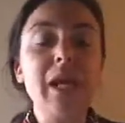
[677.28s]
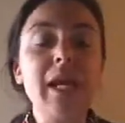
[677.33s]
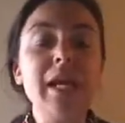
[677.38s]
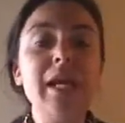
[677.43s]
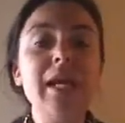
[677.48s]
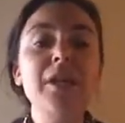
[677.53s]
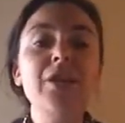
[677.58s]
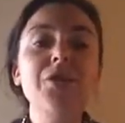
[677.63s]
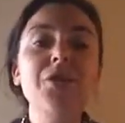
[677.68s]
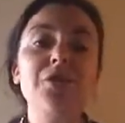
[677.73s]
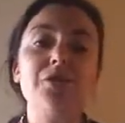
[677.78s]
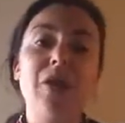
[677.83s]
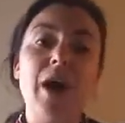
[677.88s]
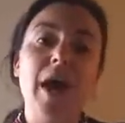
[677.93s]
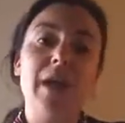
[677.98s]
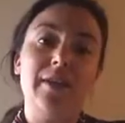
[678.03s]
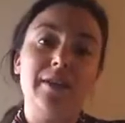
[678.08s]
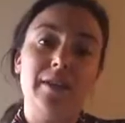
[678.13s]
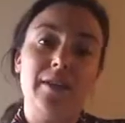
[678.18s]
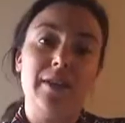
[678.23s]

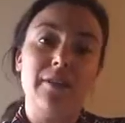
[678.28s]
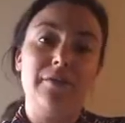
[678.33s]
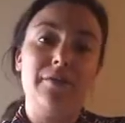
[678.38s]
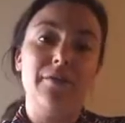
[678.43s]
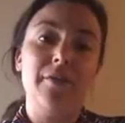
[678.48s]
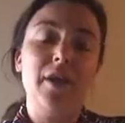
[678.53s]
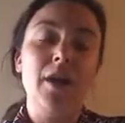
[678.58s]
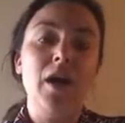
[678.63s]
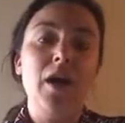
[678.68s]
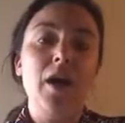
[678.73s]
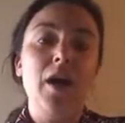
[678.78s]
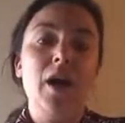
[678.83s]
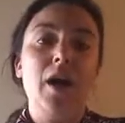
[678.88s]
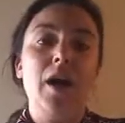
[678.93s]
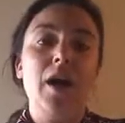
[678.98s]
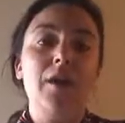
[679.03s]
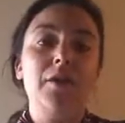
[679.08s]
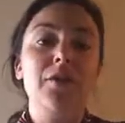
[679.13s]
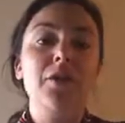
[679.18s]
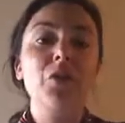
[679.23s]
interactive.
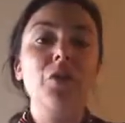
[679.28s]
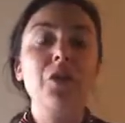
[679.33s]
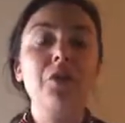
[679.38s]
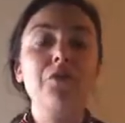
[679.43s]
So